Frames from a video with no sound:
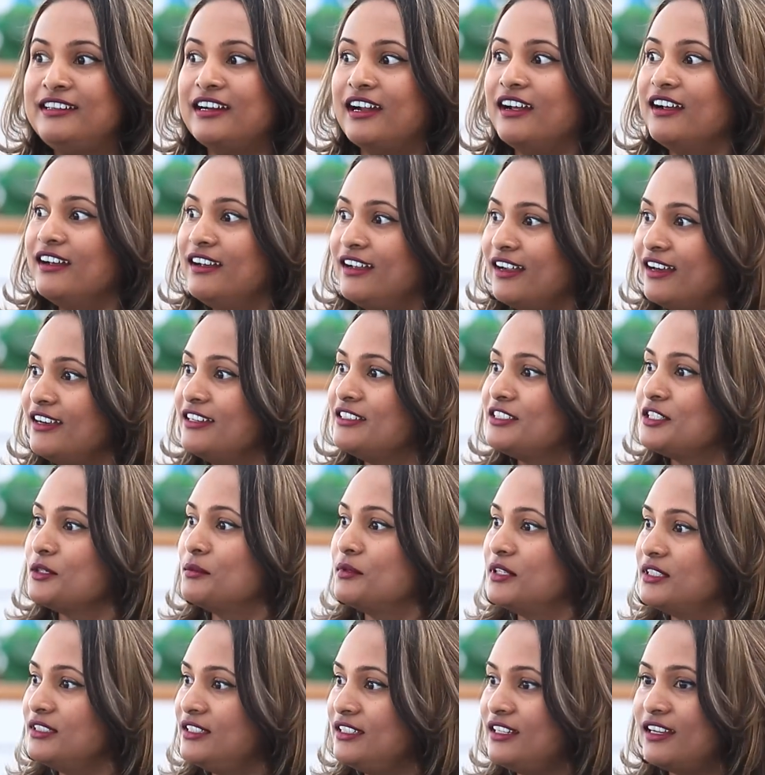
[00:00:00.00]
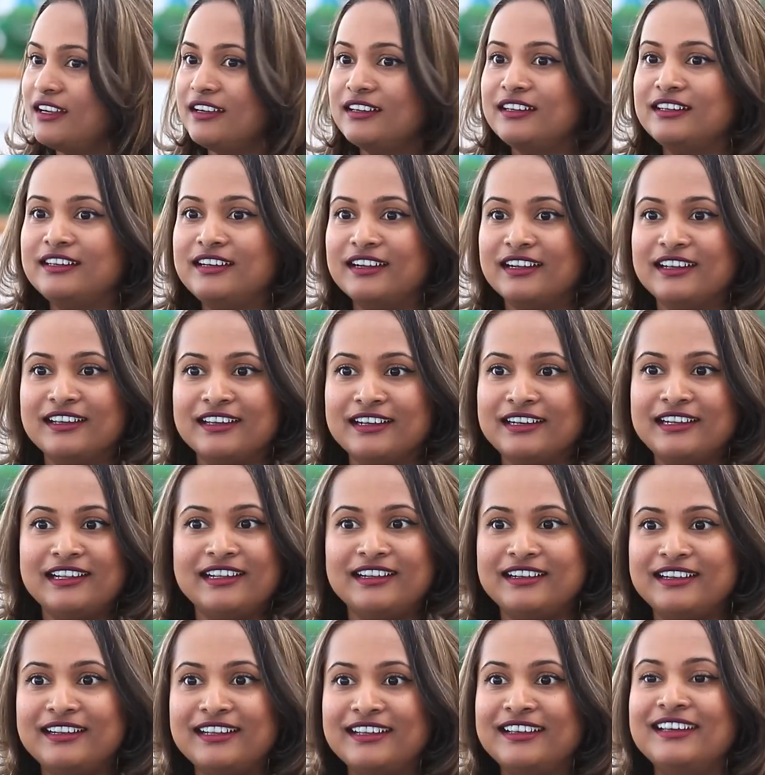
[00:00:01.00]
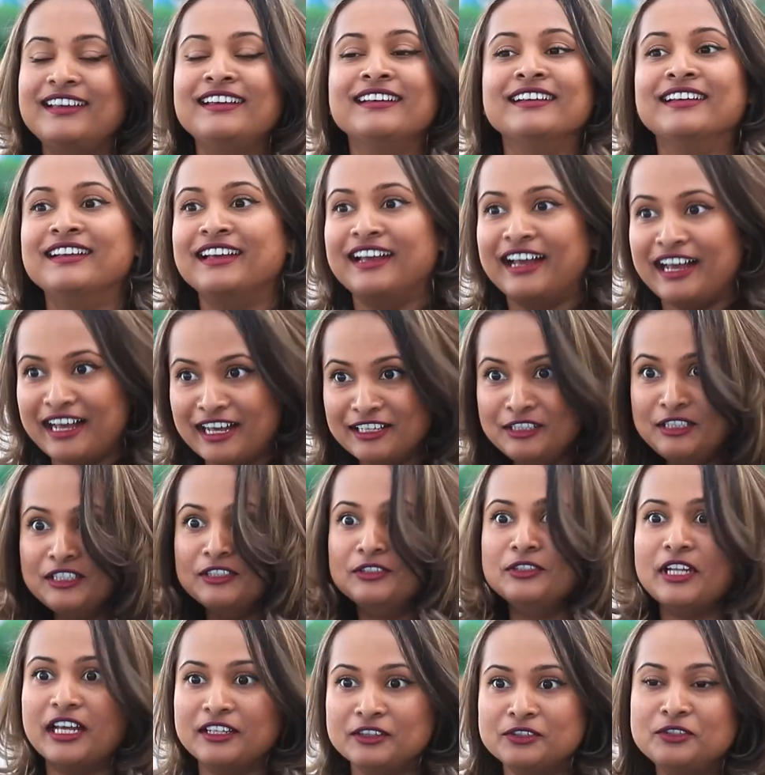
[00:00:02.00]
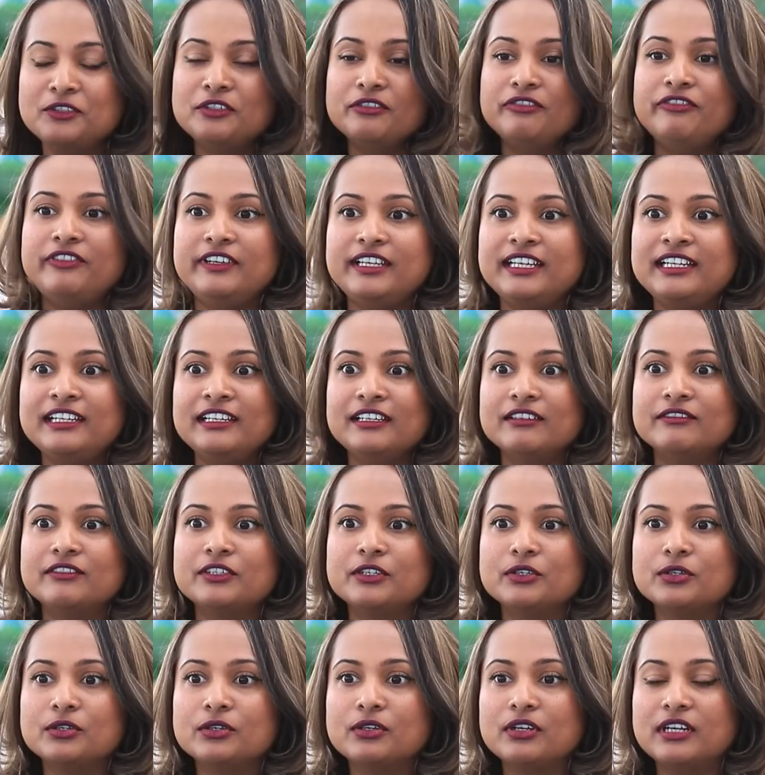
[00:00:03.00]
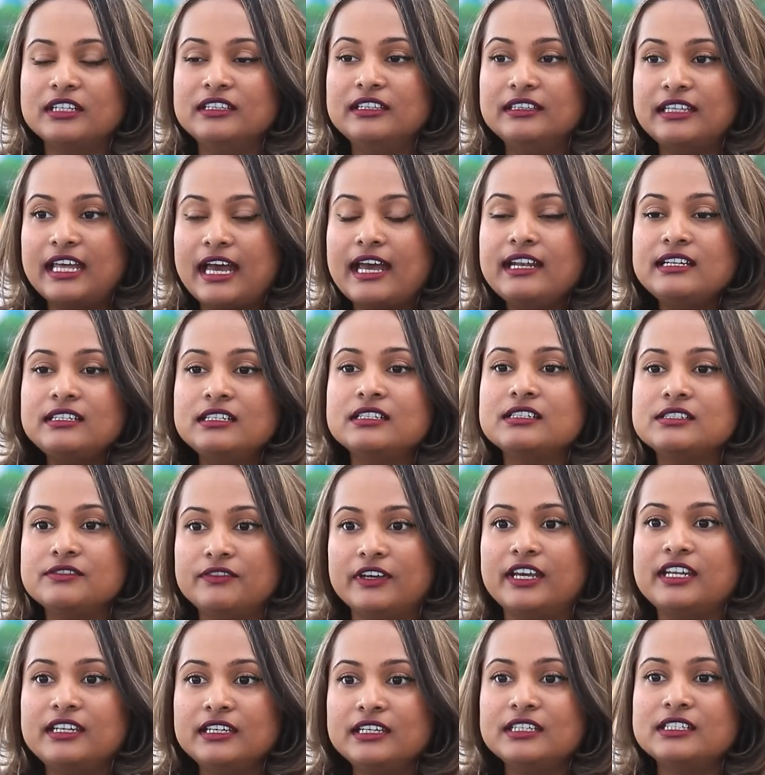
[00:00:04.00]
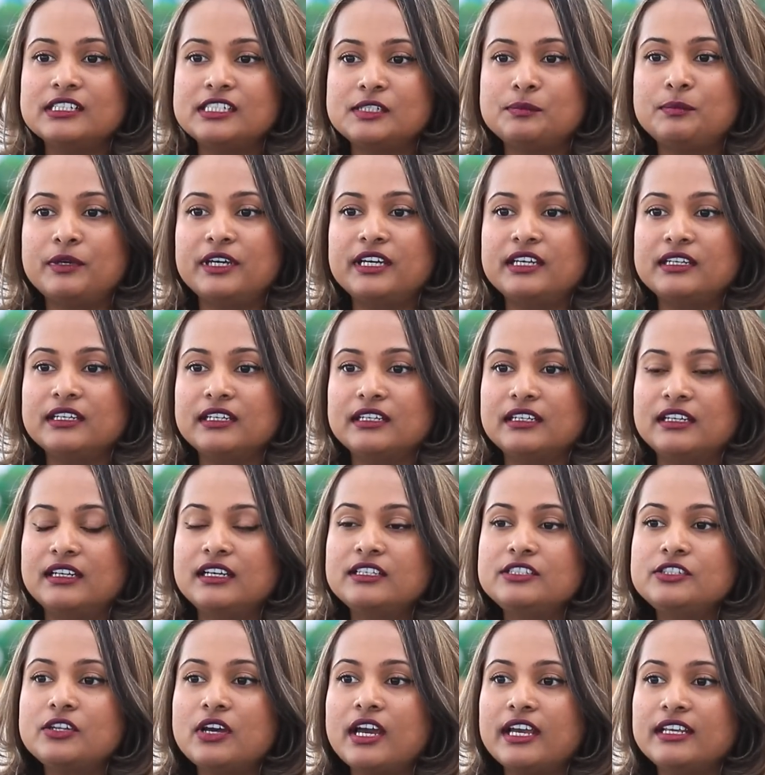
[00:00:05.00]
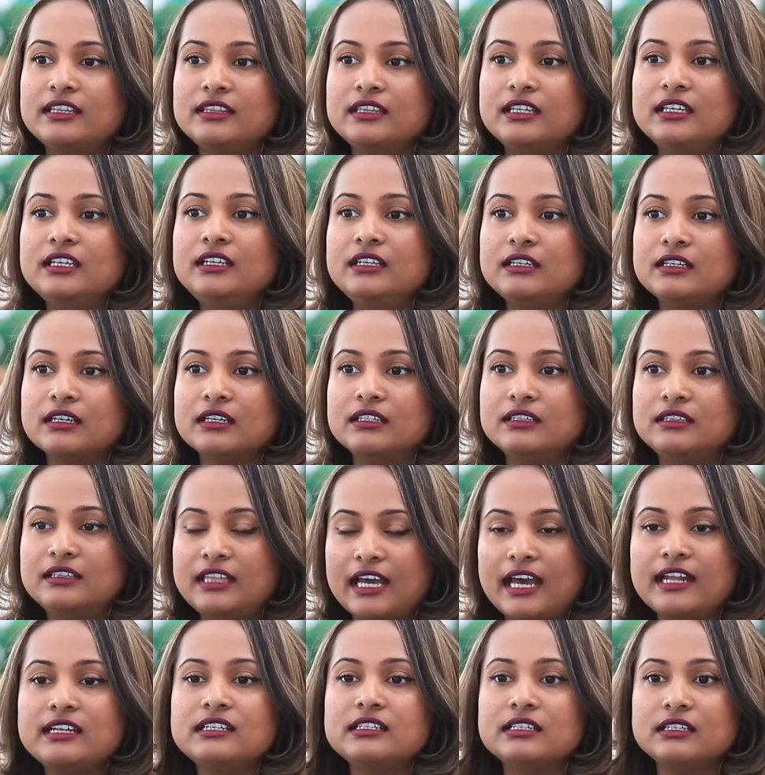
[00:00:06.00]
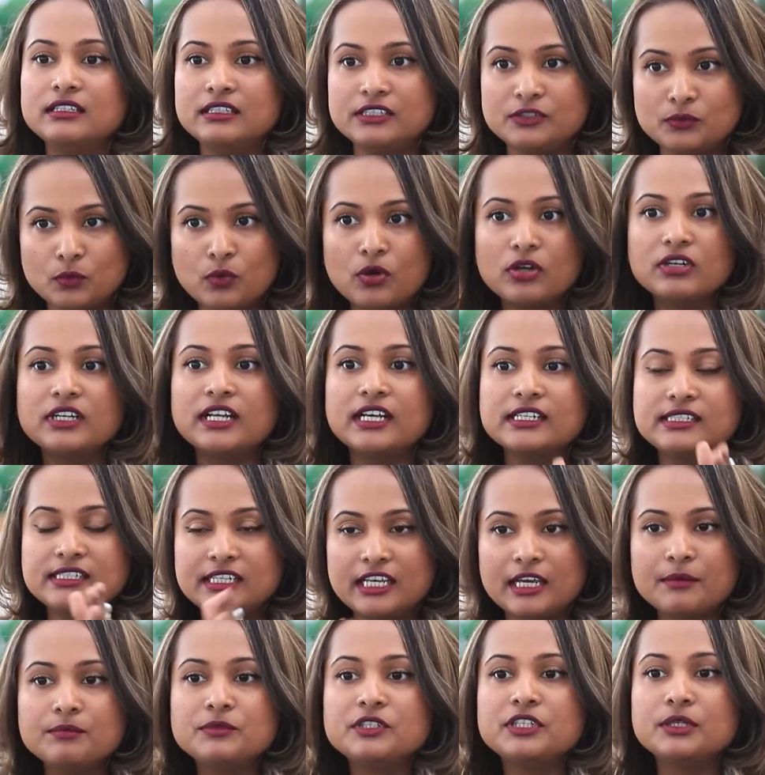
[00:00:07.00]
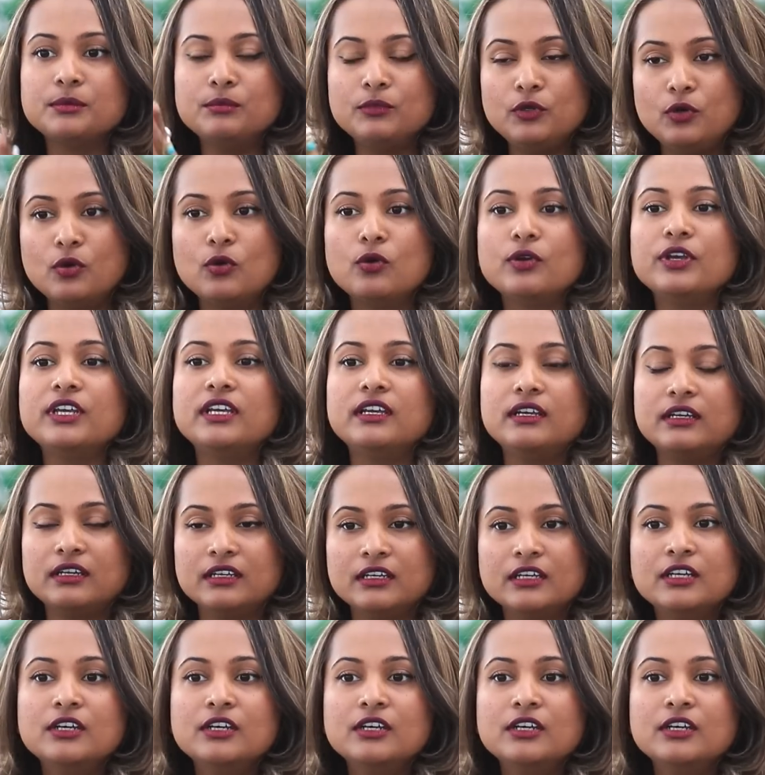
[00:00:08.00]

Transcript: drug adicha madri ana drug alla illa adu and or feeling varum, and that is very inspiring. Yeah, so I think that is what has kept him going